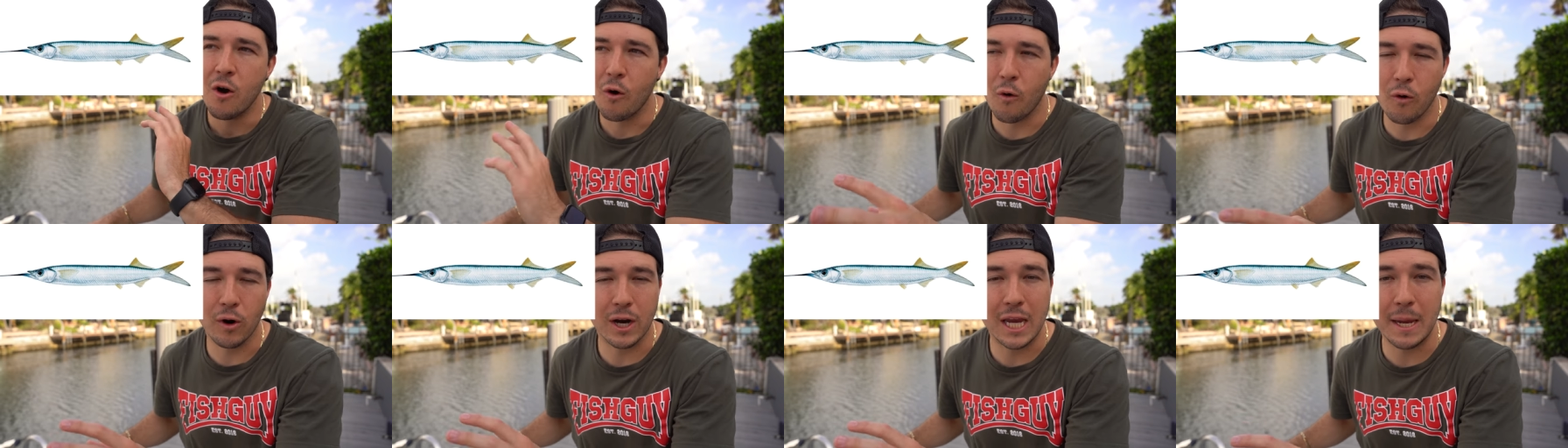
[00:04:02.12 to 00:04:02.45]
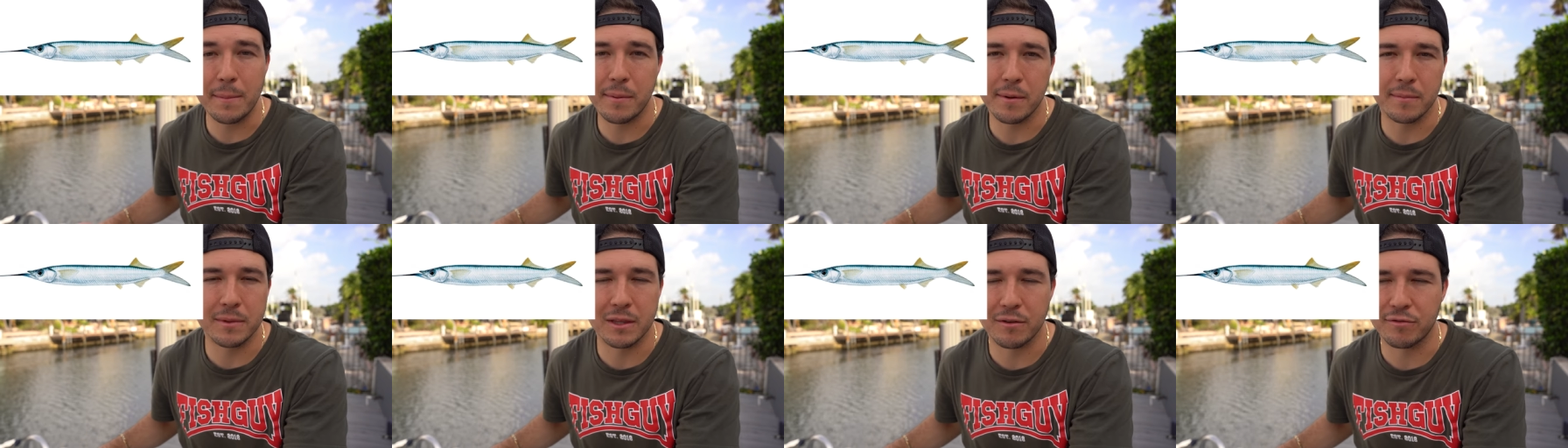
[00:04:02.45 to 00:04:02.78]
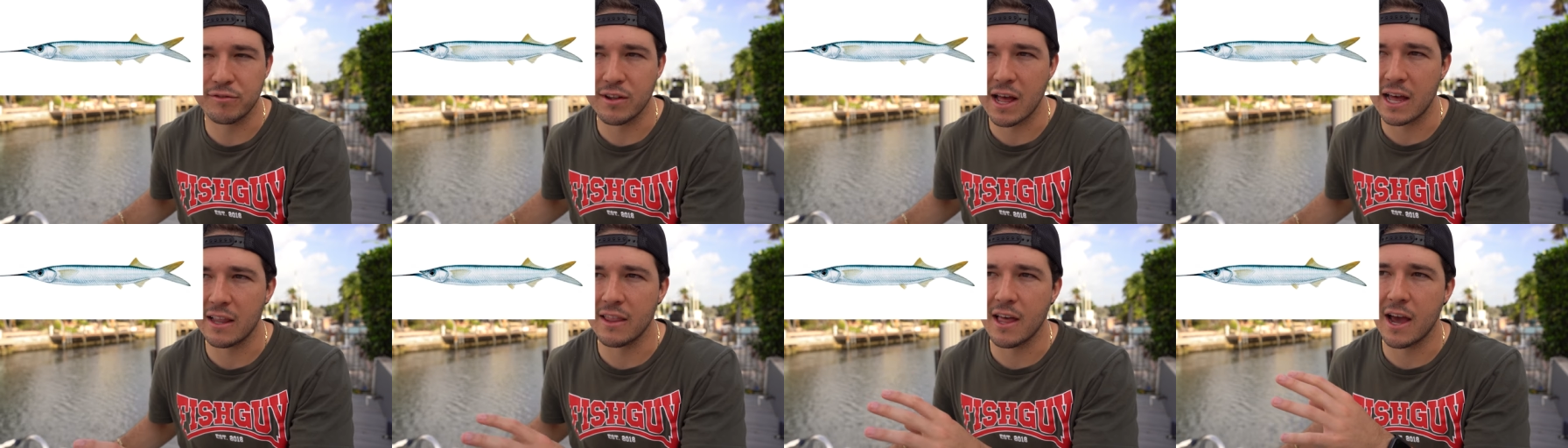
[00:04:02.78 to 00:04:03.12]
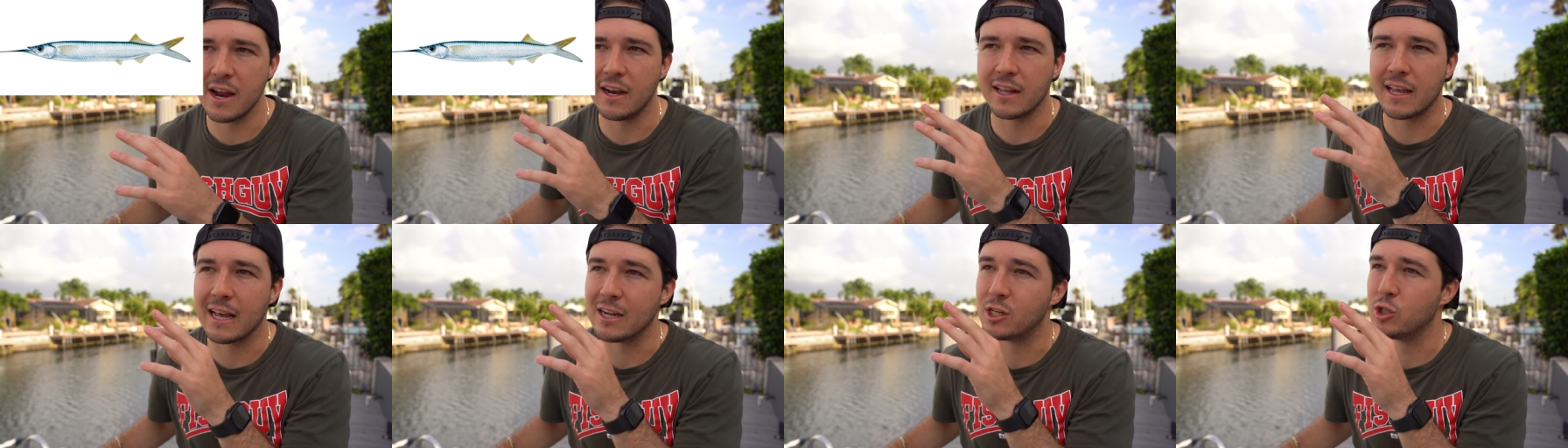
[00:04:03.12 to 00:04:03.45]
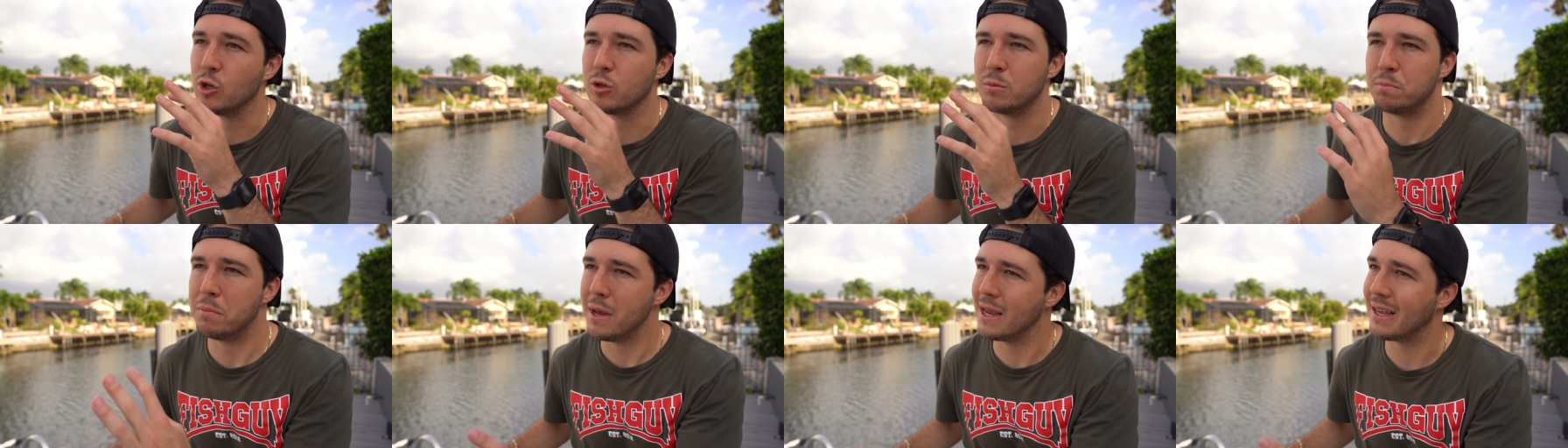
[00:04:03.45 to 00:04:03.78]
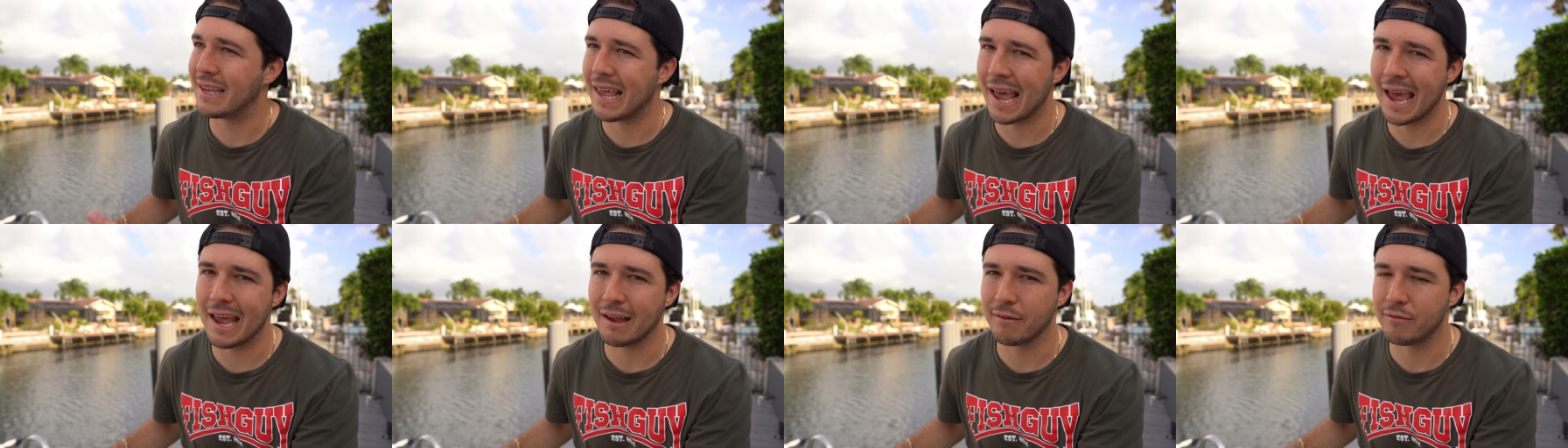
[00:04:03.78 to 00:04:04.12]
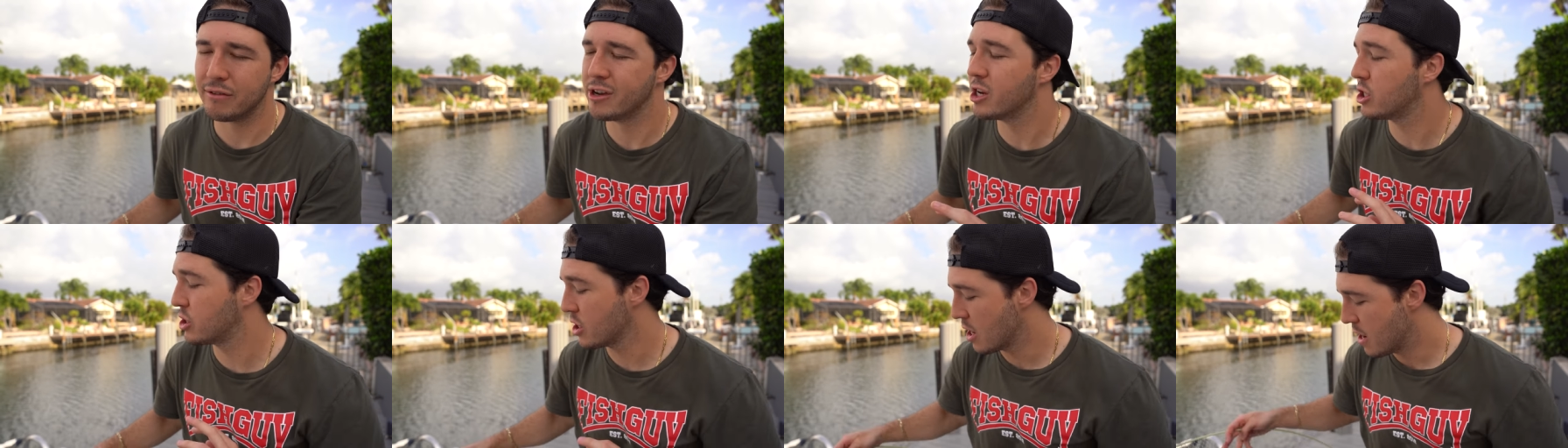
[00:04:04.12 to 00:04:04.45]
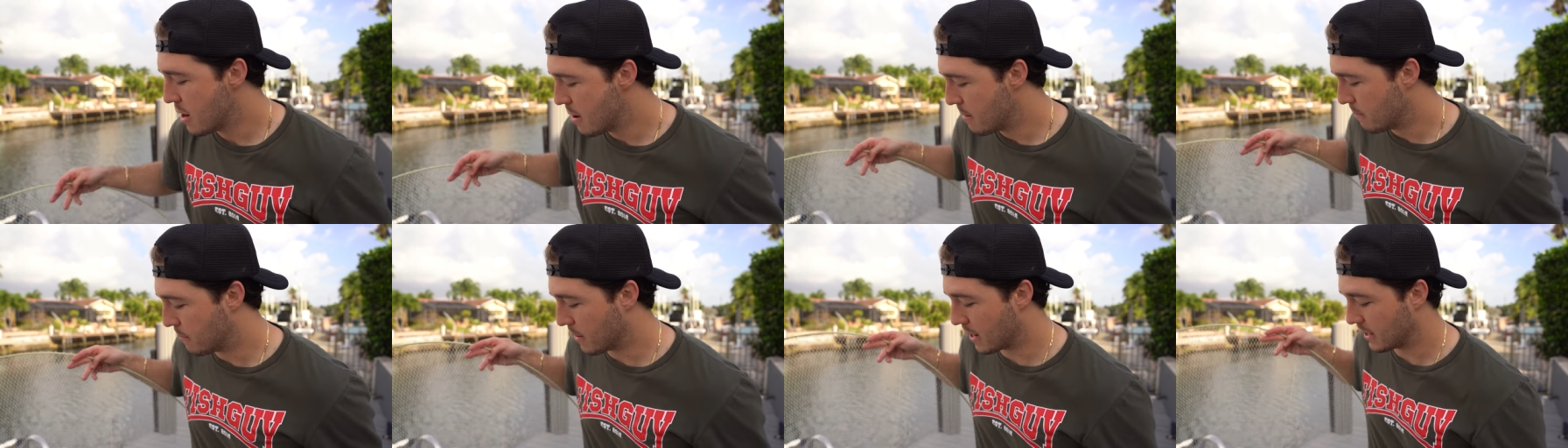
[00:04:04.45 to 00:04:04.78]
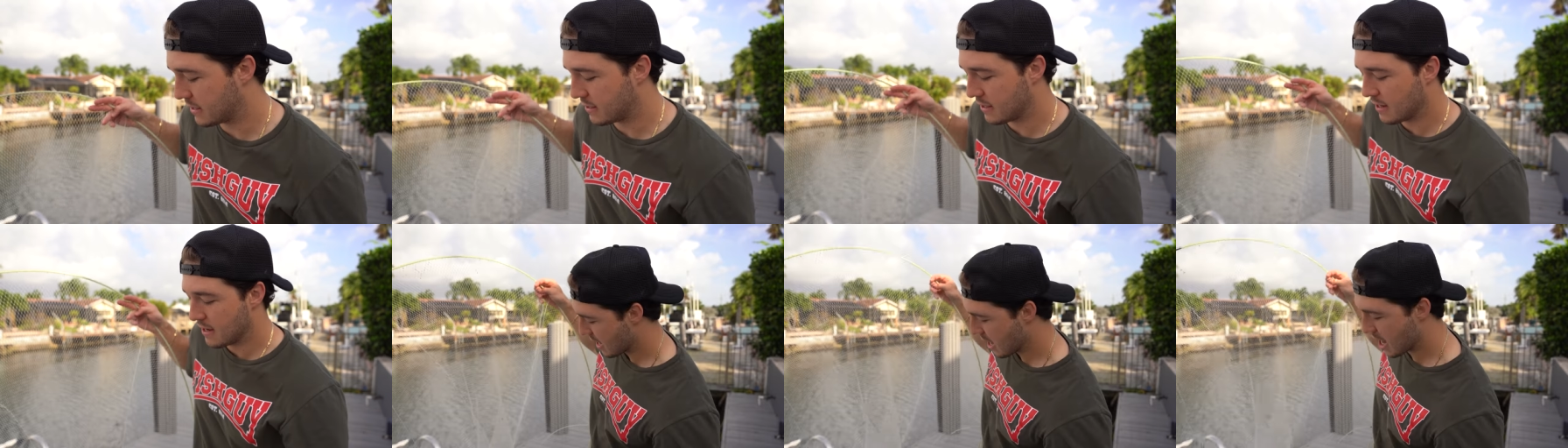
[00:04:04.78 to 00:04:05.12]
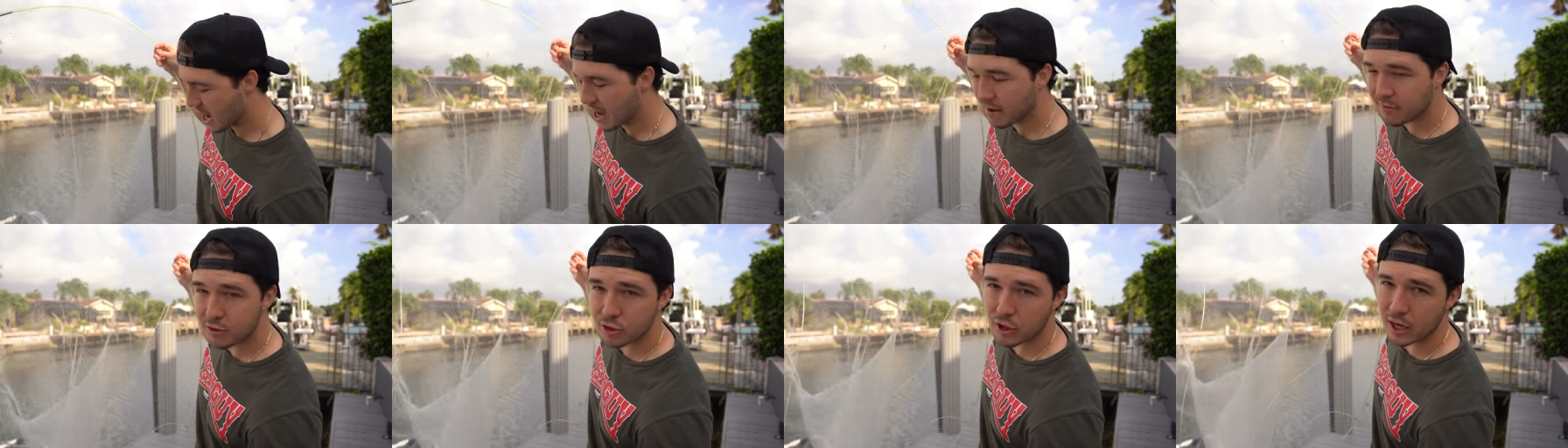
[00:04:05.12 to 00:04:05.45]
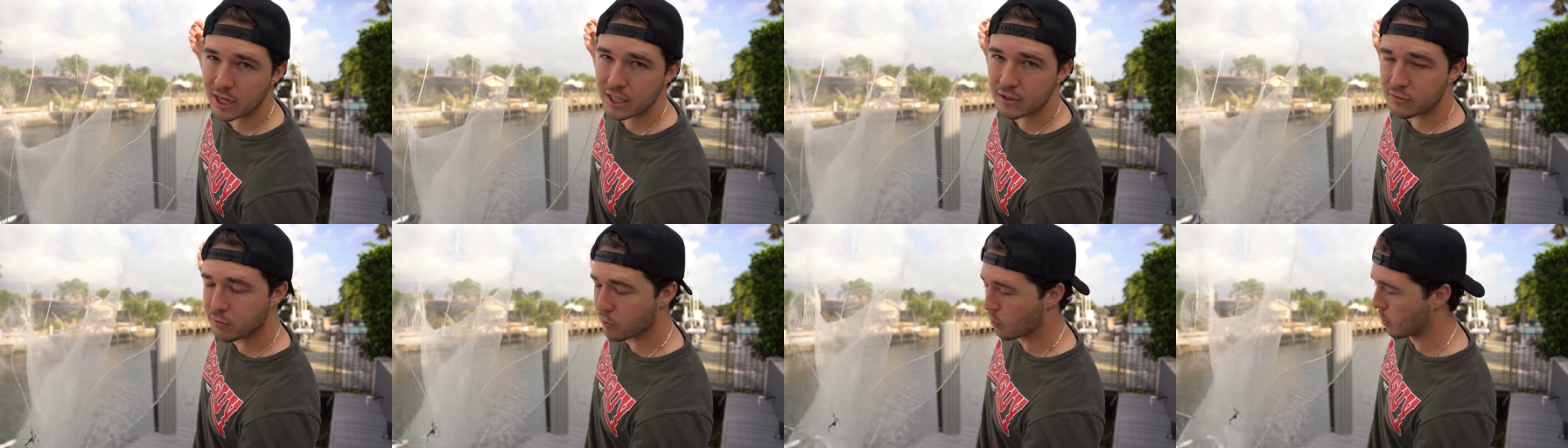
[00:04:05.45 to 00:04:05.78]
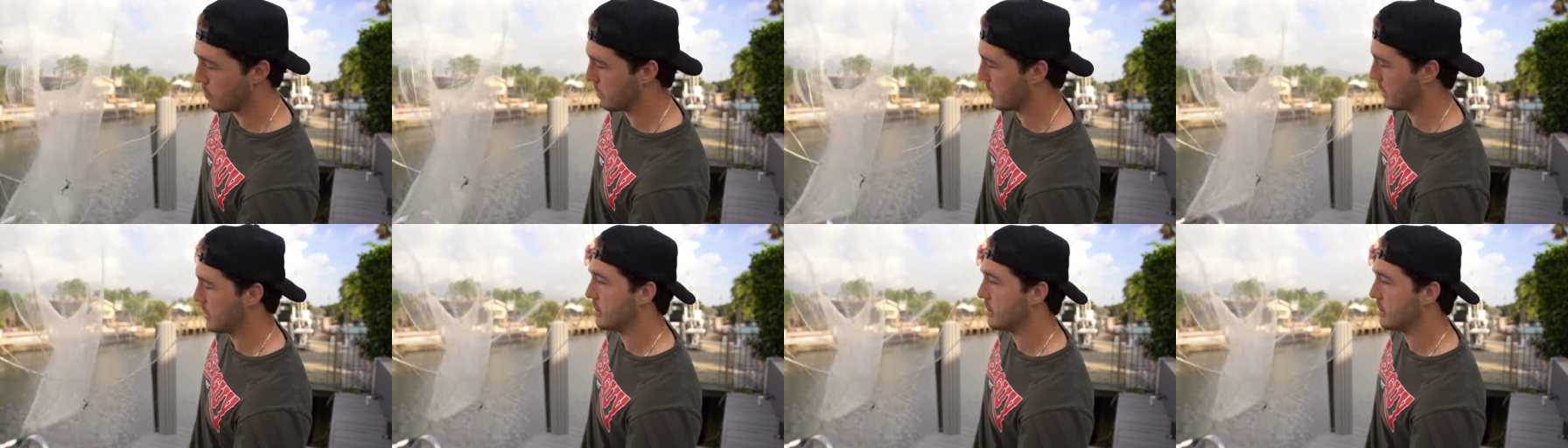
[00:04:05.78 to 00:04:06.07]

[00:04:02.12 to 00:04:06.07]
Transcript: or keeping them in the flat line to catch those big kingfish. But I have transformed